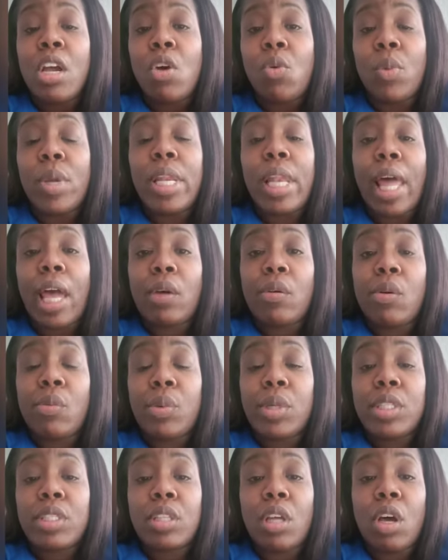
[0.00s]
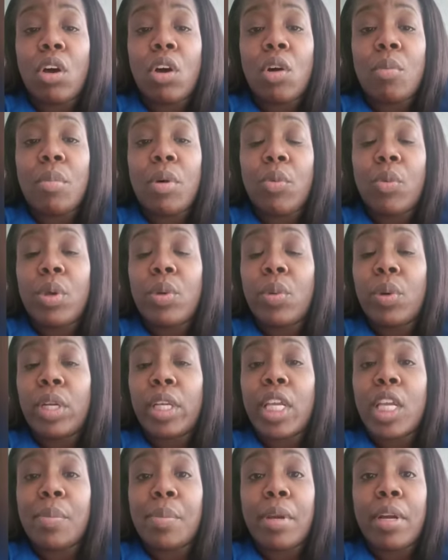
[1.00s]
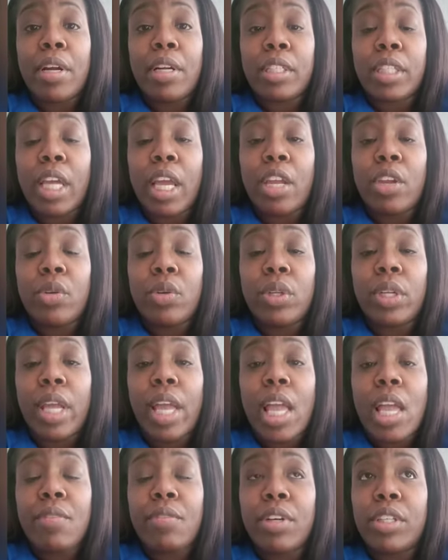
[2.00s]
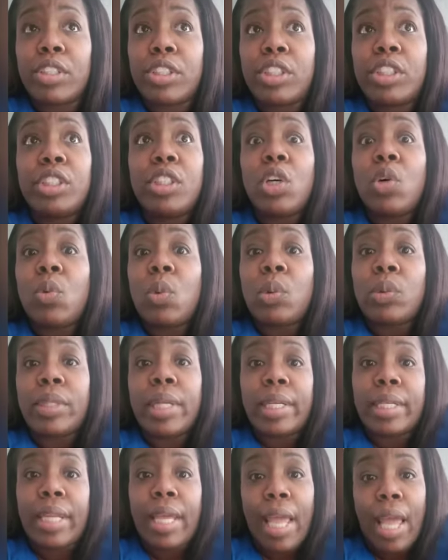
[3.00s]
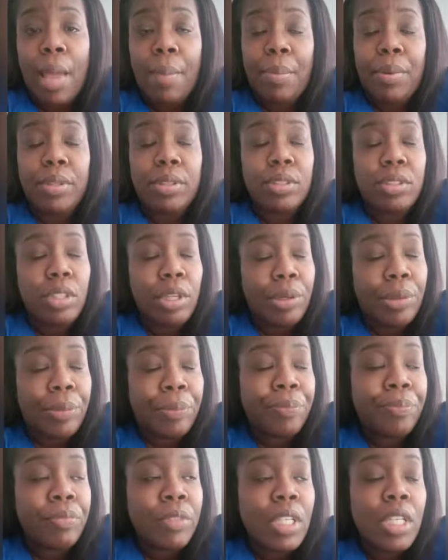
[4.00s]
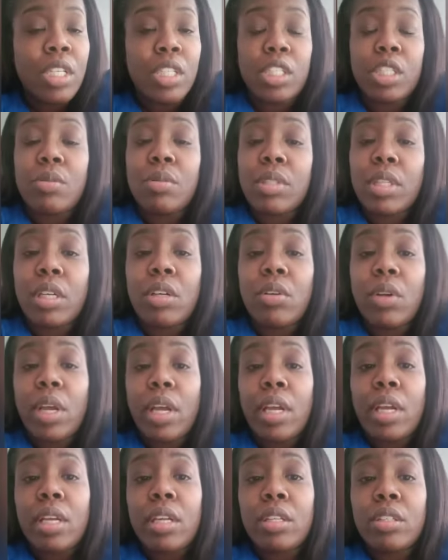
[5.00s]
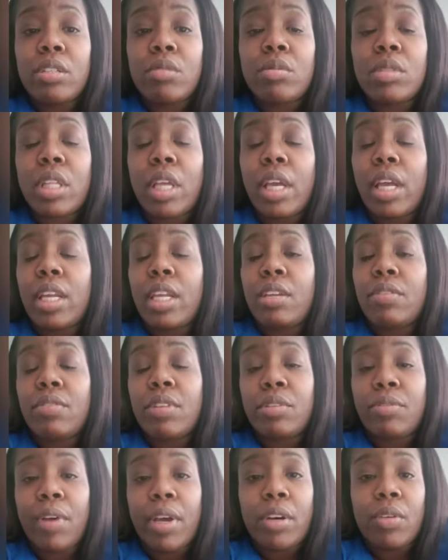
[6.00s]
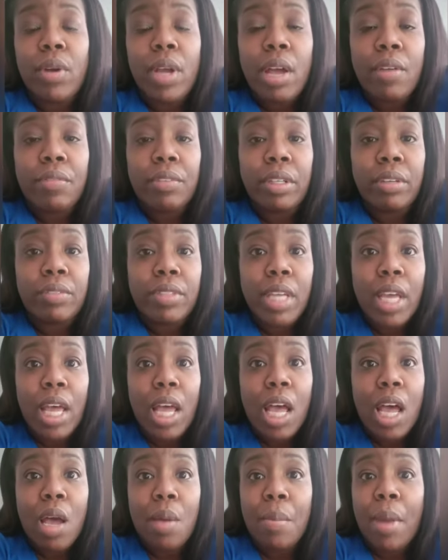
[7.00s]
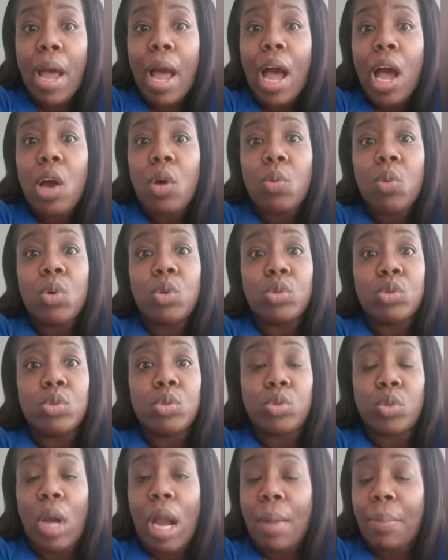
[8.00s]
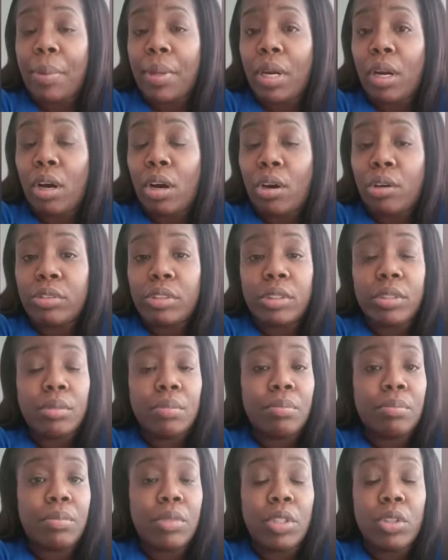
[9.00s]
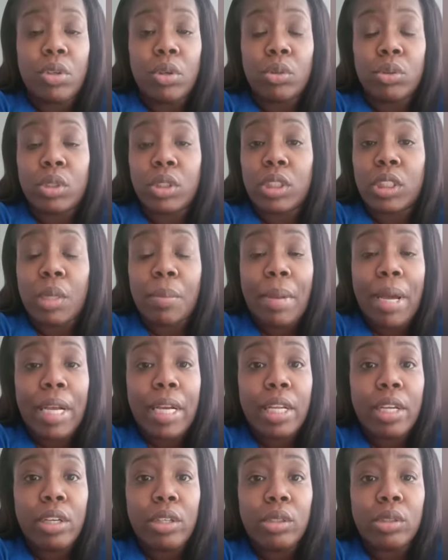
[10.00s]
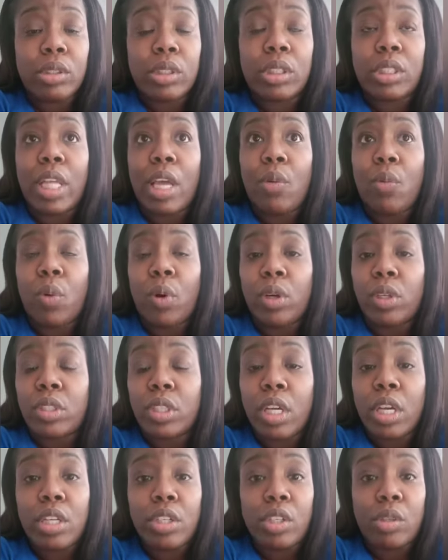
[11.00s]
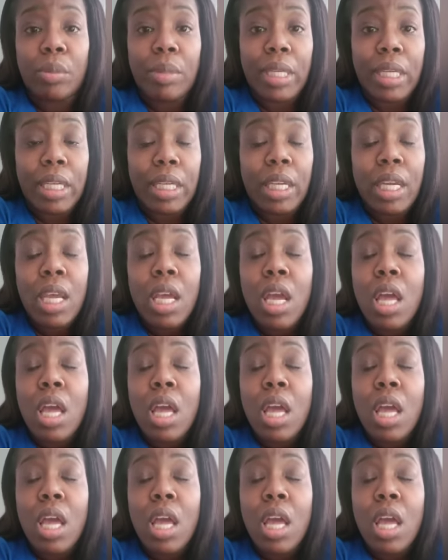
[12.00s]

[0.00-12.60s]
we like what we saw, but we want to keep everything you done gave us. She don't want that to happen. So she was like, okay. She was like, even if I don't have enough time, I will drop it off, you know, to somebody else that works under me